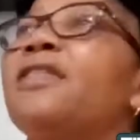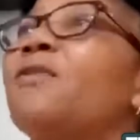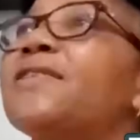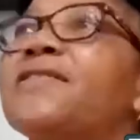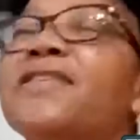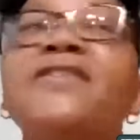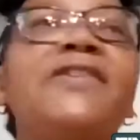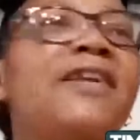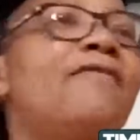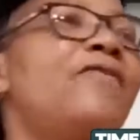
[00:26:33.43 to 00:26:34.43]
there was this
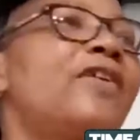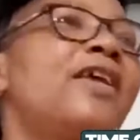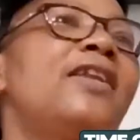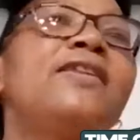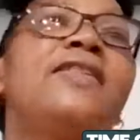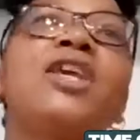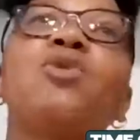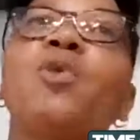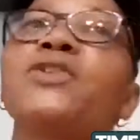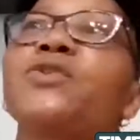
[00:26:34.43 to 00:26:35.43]
reverend that
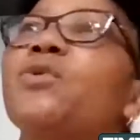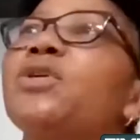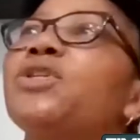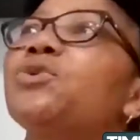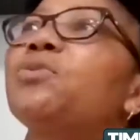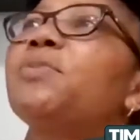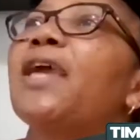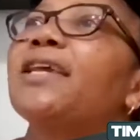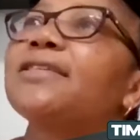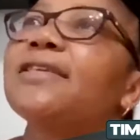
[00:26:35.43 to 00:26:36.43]
was going to be
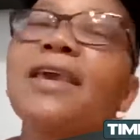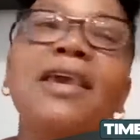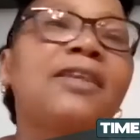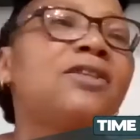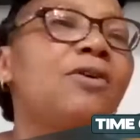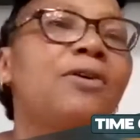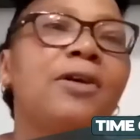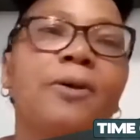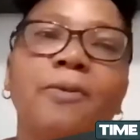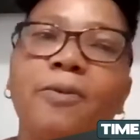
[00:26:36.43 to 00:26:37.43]
attacked
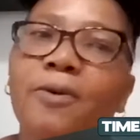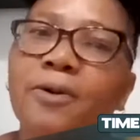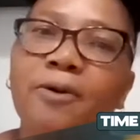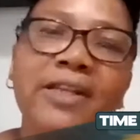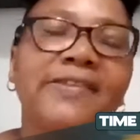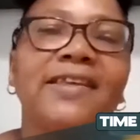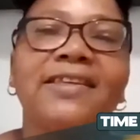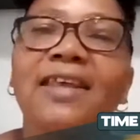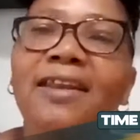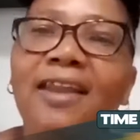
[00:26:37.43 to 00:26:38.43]
on a
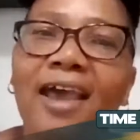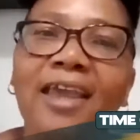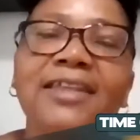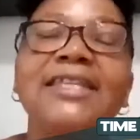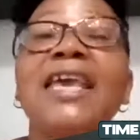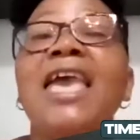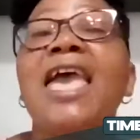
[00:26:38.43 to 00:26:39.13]
certain night.